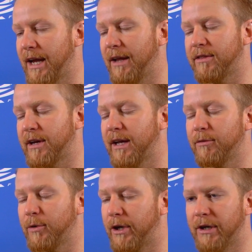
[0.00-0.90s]
eighth
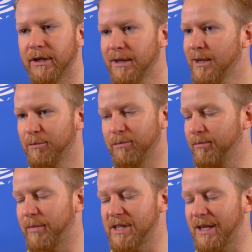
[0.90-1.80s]
end were
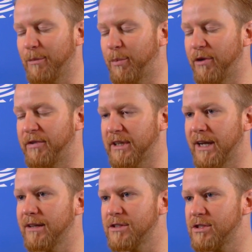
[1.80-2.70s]
basically perfect ends.